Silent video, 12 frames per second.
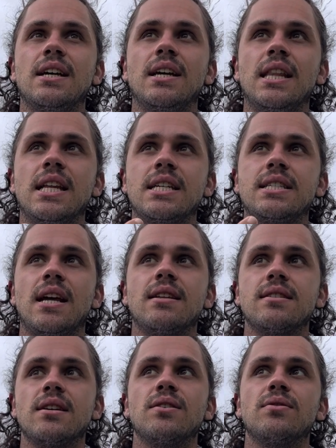in the
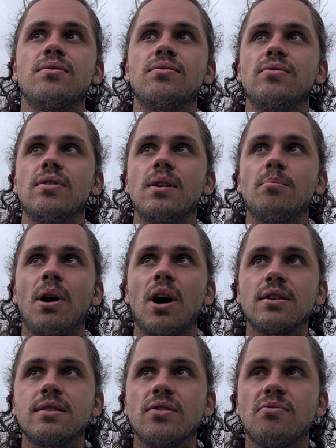sense of
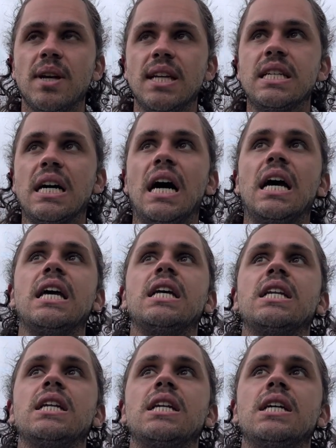parts of me
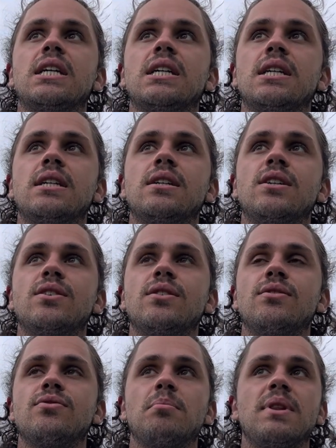dying
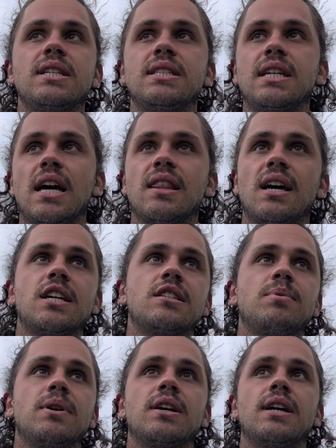from this death I
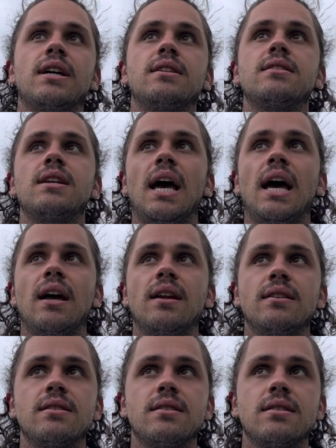experienced
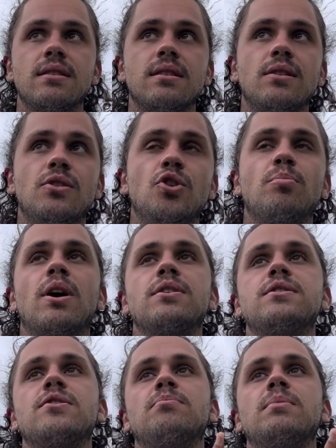and new
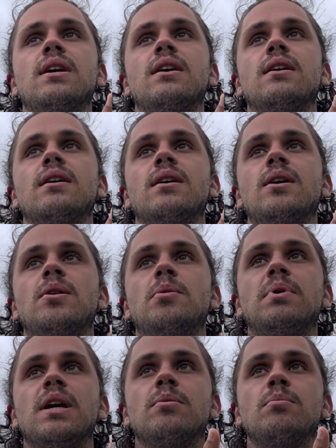parts of me
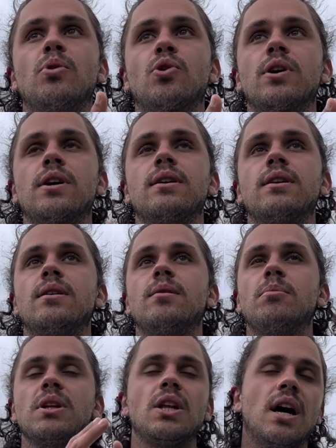being born,
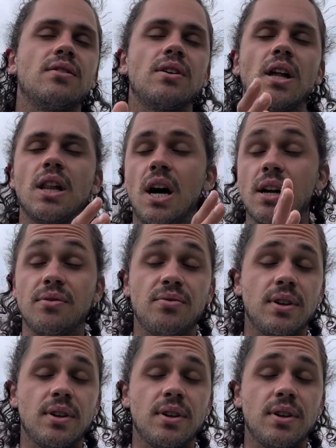but a lot of